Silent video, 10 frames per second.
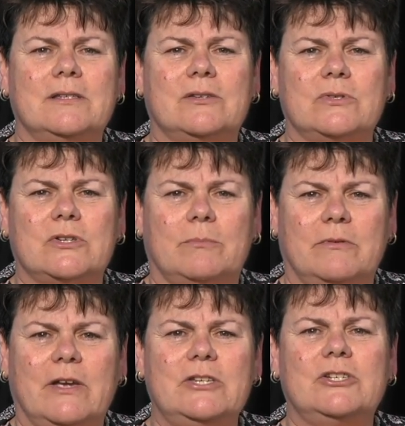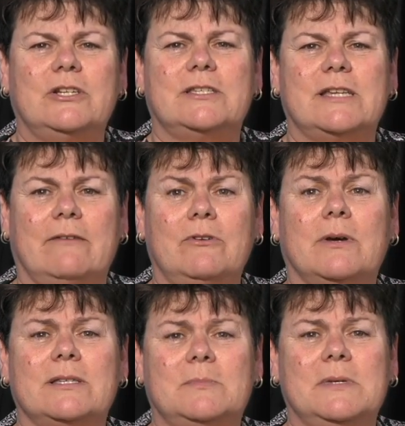Suicide Prevention, it's
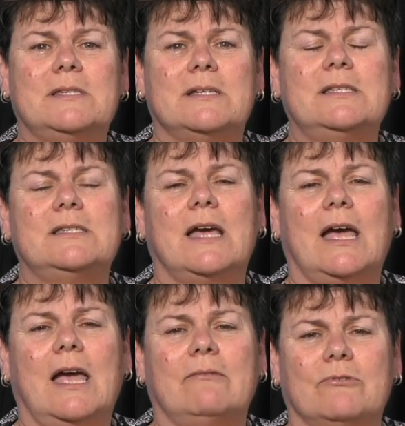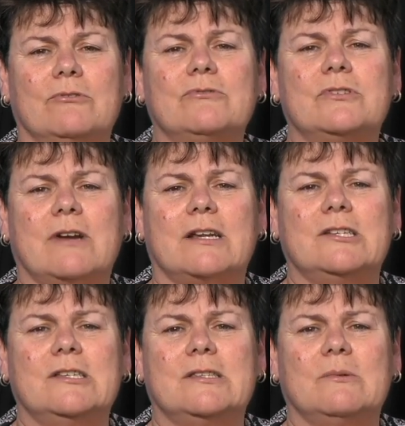everyone's business, rural
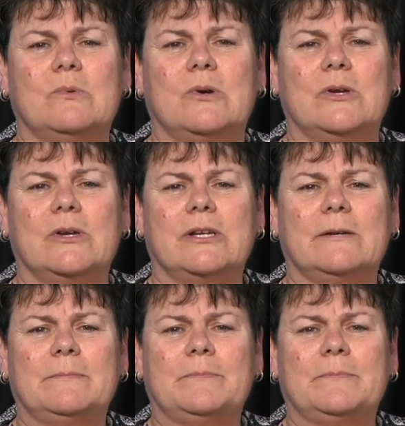strategies that work.